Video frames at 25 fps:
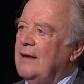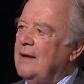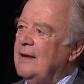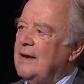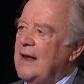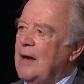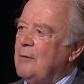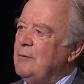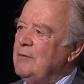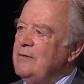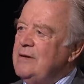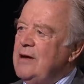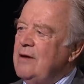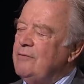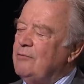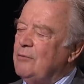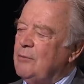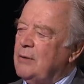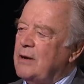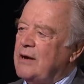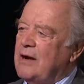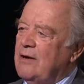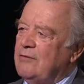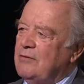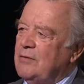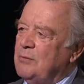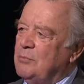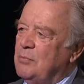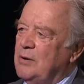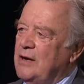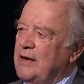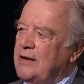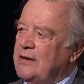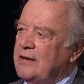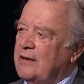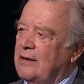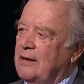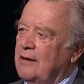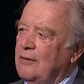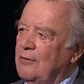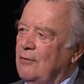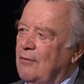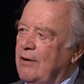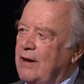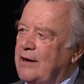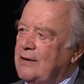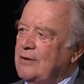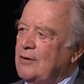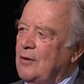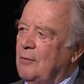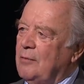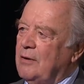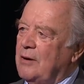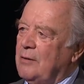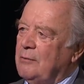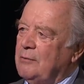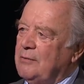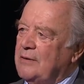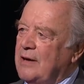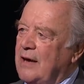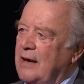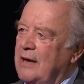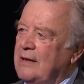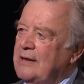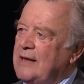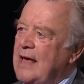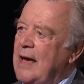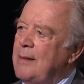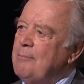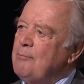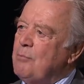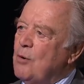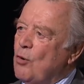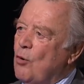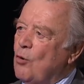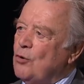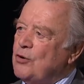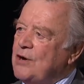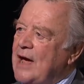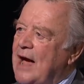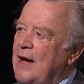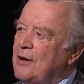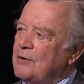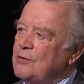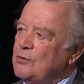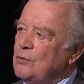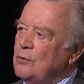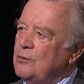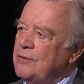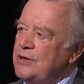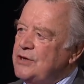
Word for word: Now, we've never recovered politically or economically with that. That brought out all